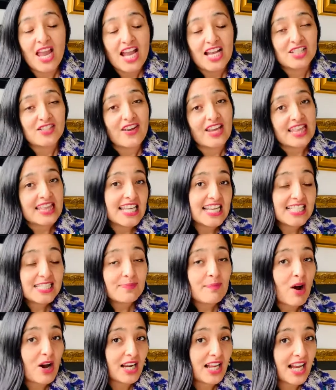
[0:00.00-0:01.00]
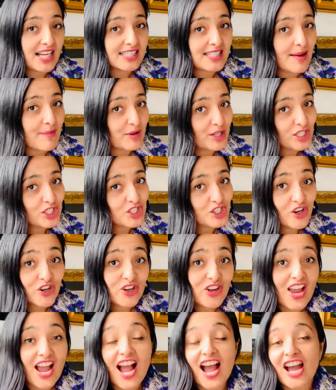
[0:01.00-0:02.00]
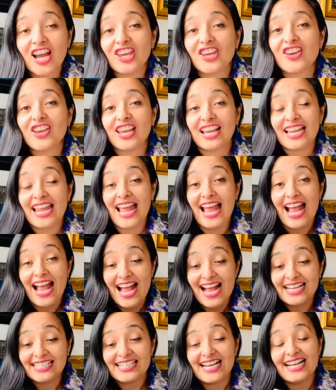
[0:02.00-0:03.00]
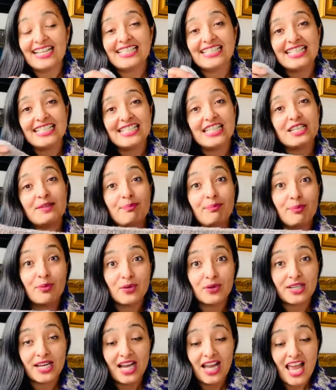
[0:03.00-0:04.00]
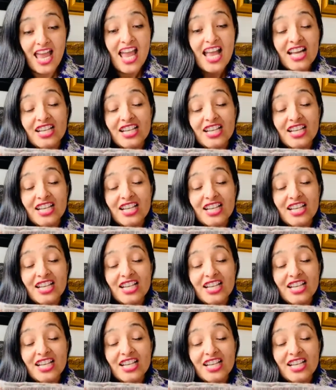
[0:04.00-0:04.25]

So in this podcast, I'm going to show you how you can add a knitted border